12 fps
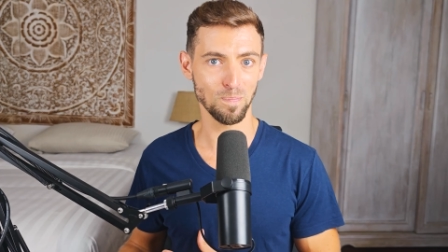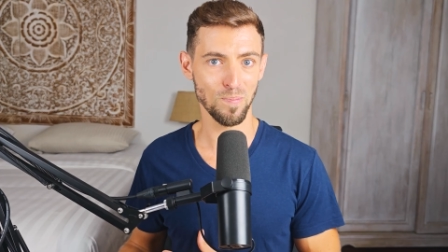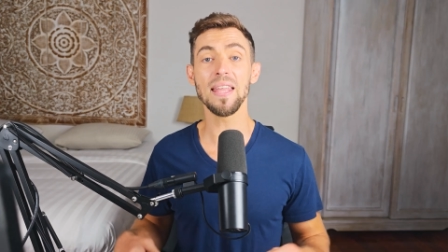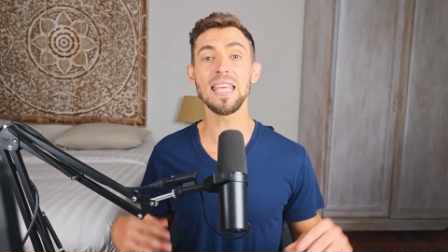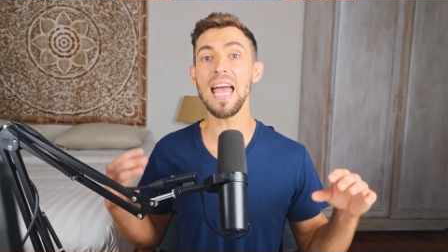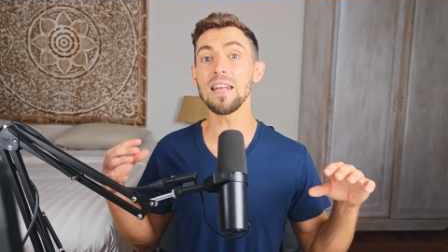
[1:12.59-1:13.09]

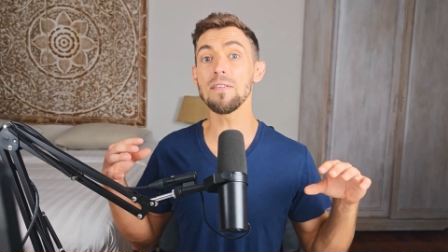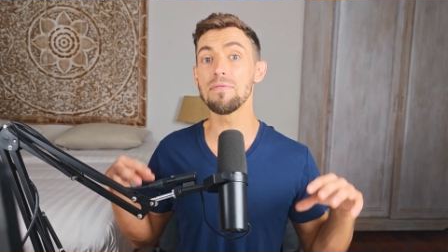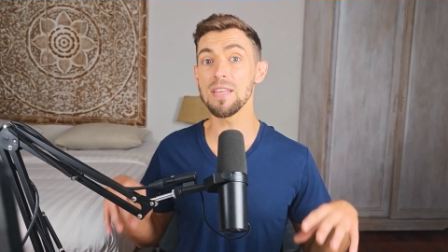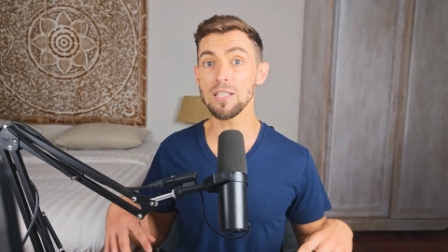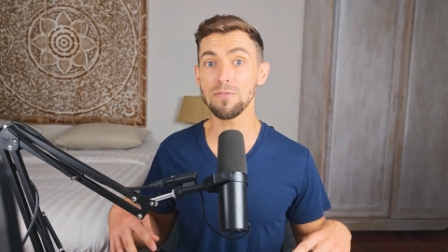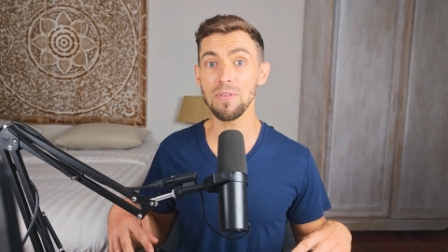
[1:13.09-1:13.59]
By the end of
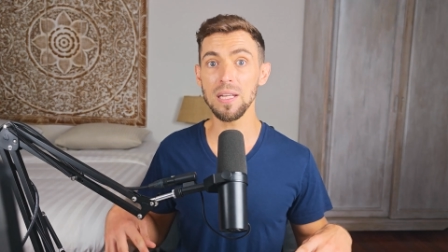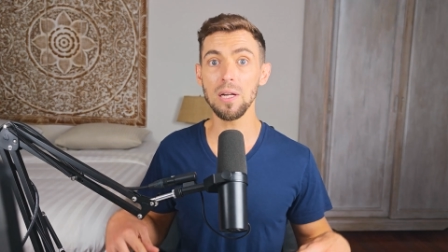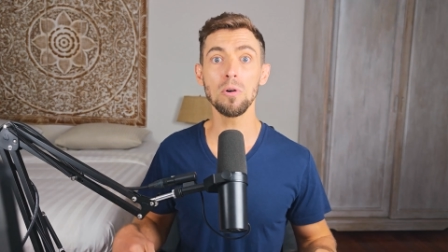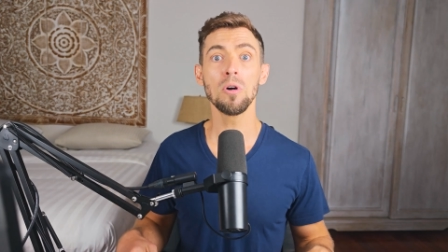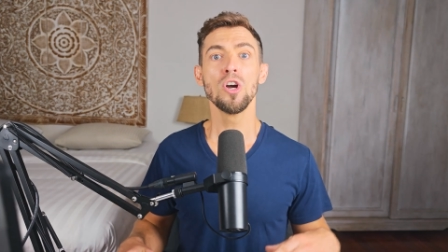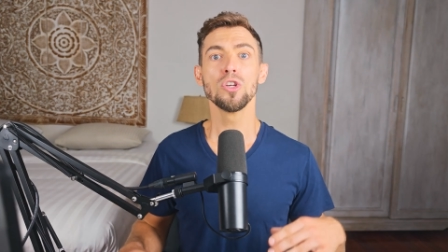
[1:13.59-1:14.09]
this
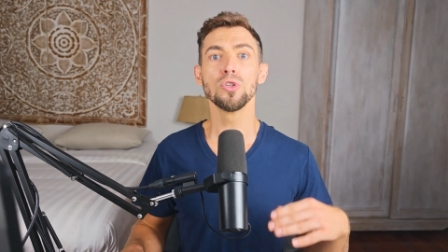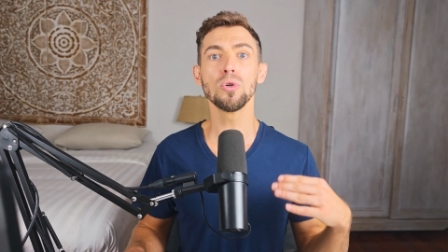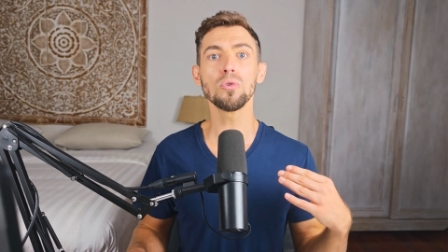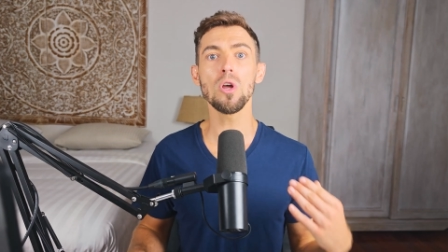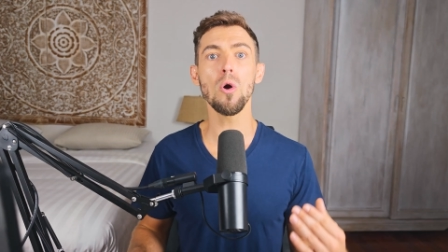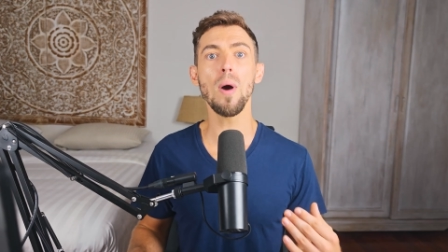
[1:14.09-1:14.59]
video,
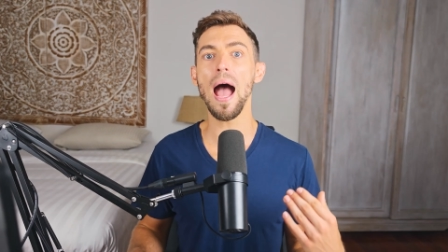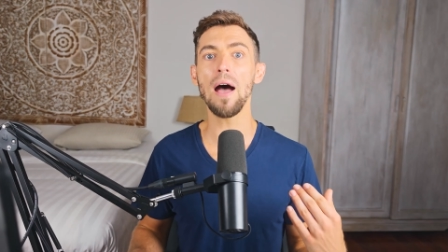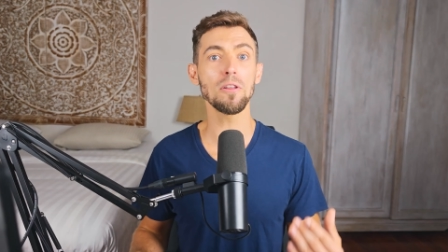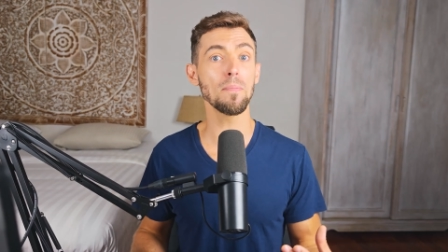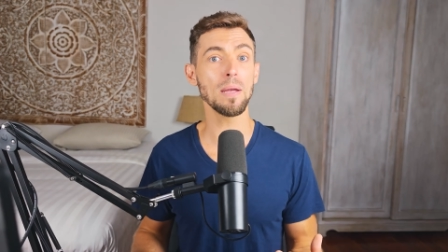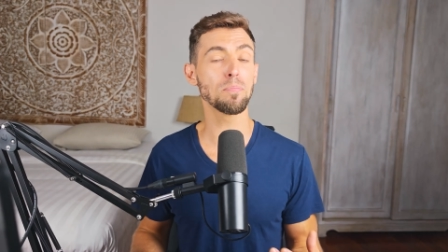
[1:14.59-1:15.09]
you'll know
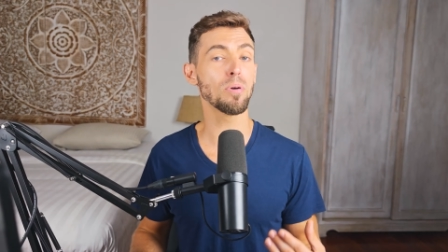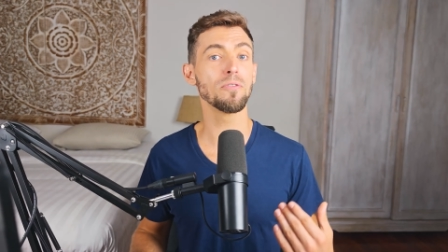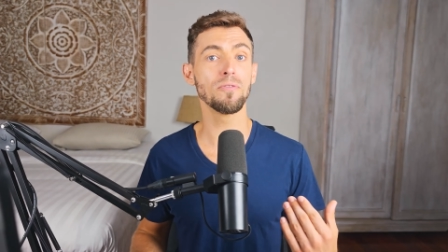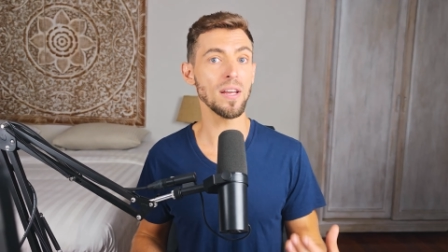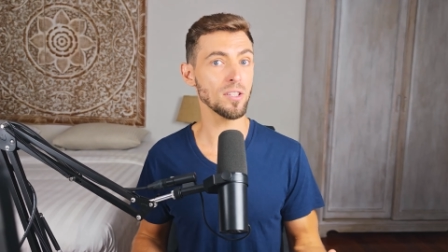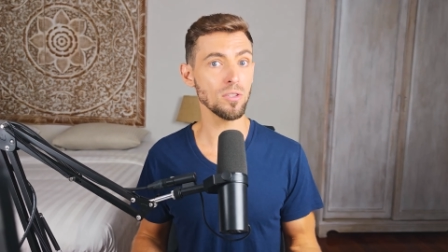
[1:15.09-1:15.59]
how to make
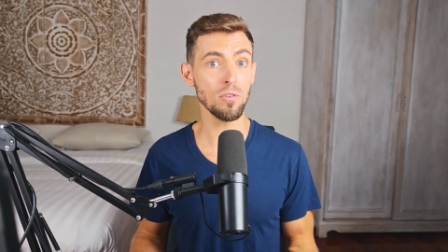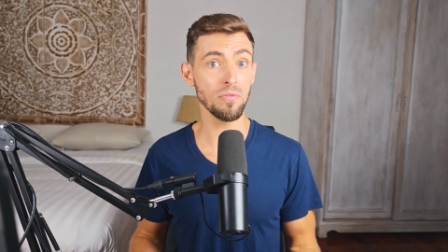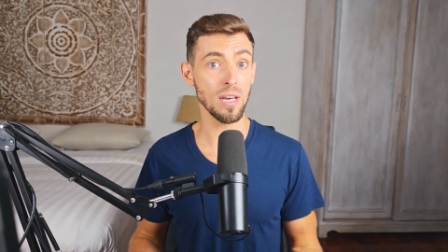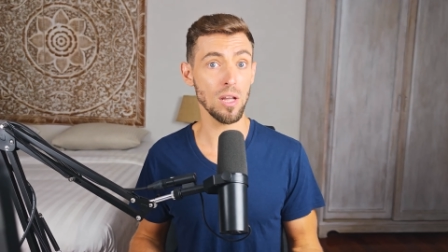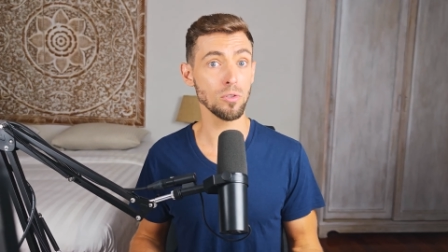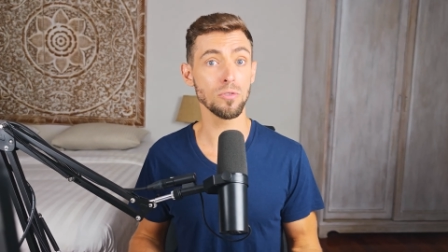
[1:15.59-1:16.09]
professional
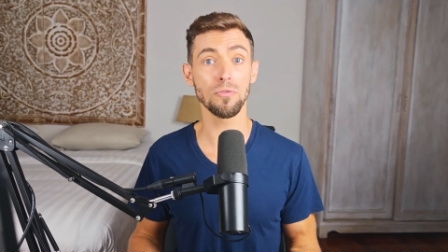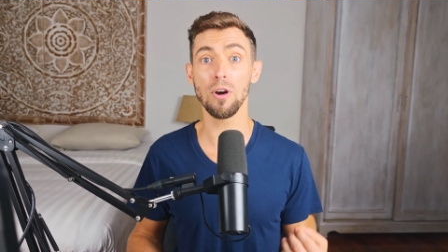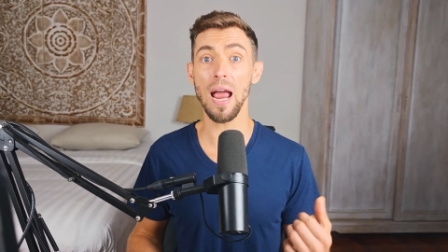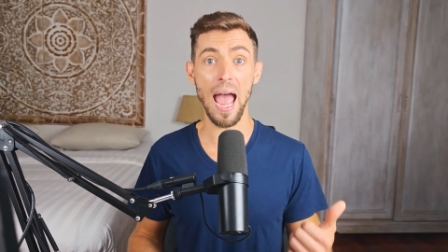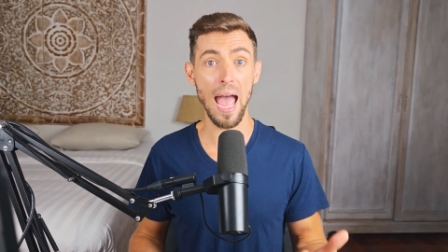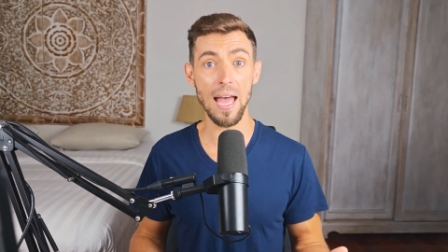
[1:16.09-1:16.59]
videos
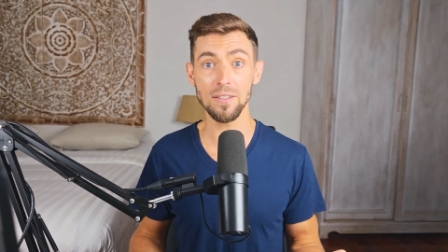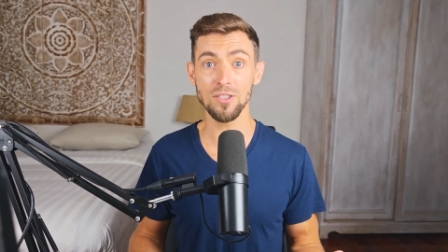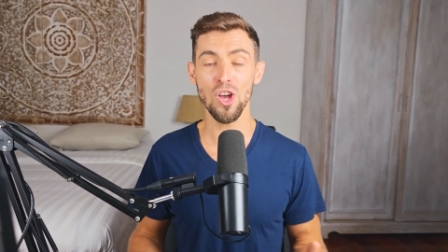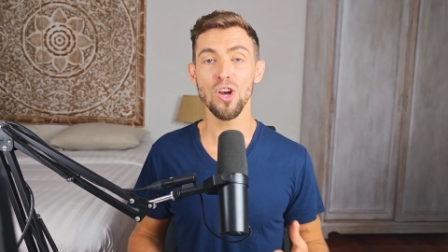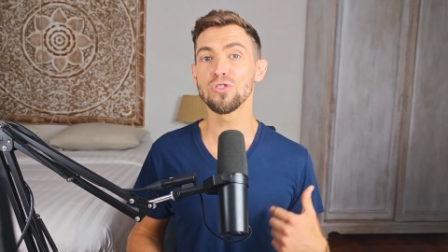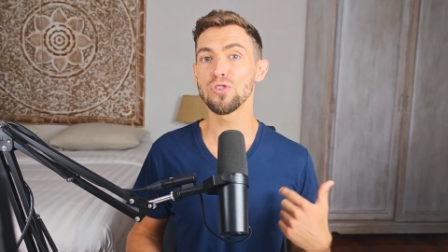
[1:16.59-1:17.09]
for ads,
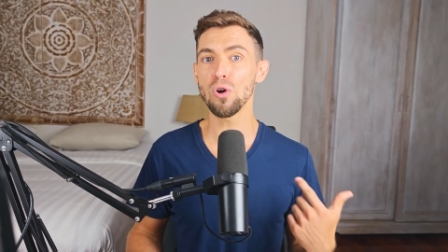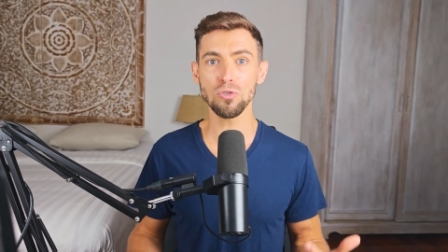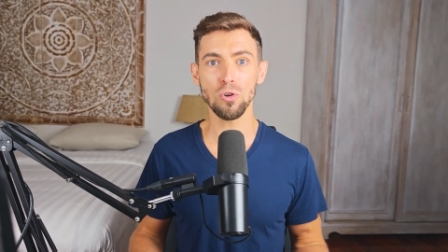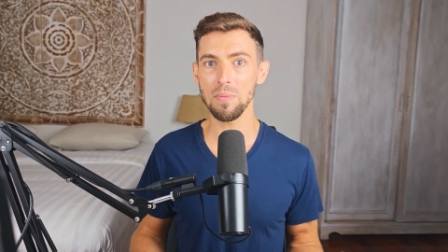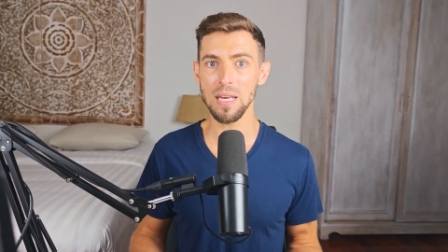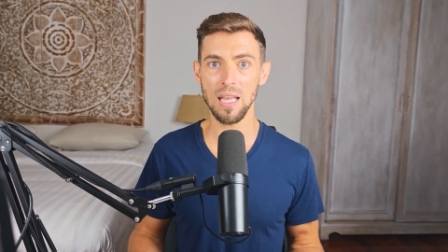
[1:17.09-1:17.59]

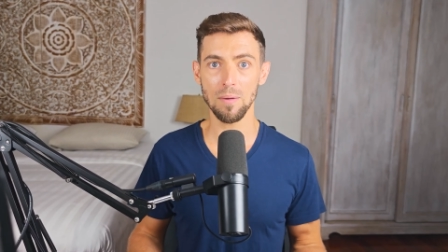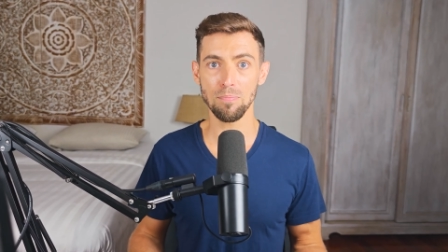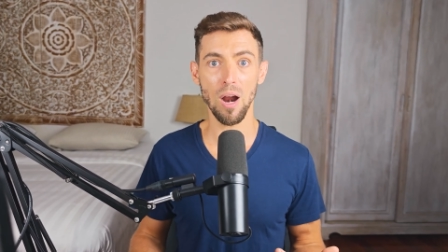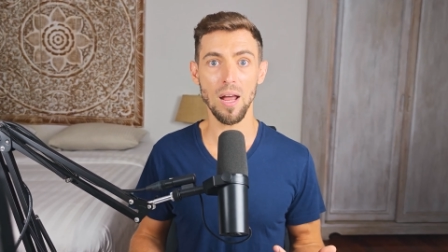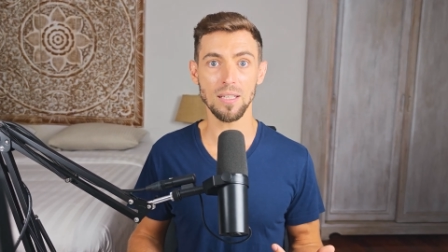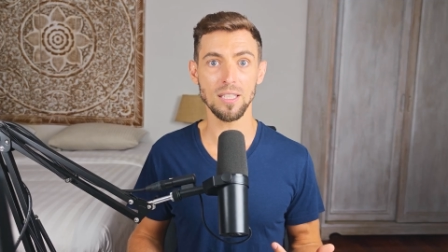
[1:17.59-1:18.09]
social media
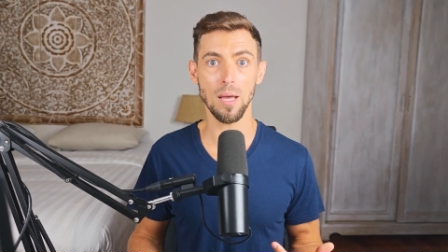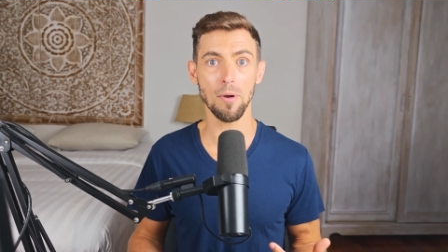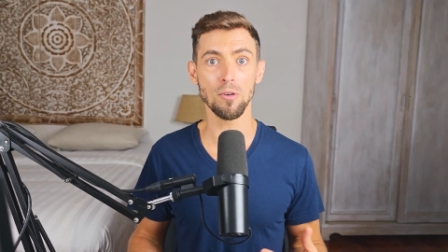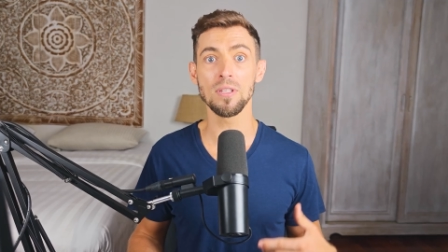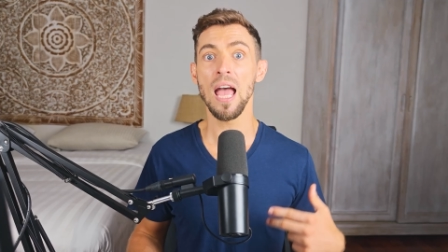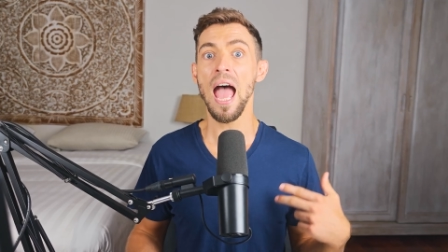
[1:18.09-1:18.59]
product
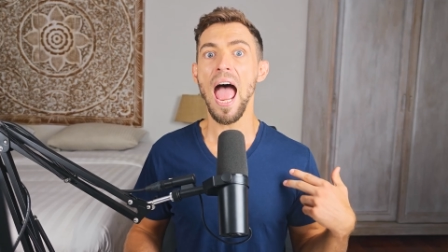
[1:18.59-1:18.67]
demos,